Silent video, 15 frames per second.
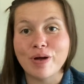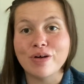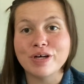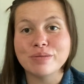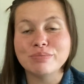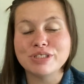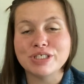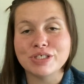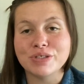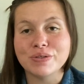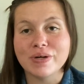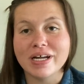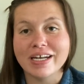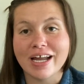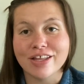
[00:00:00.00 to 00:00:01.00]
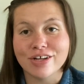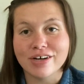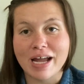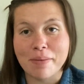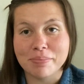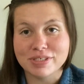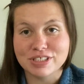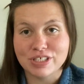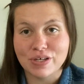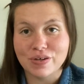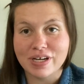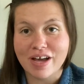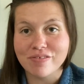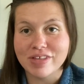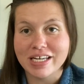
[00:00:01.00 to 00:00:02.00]
Welcome to another
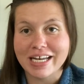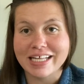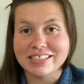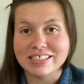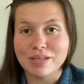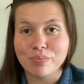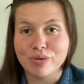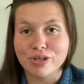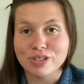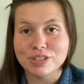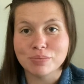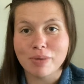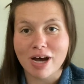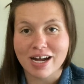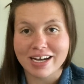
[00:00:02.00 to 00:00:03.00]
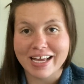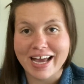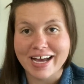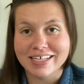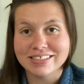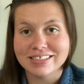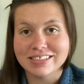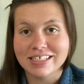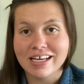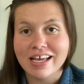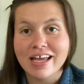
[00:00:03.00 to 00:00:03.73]
episode of the Knits and Burls podcast.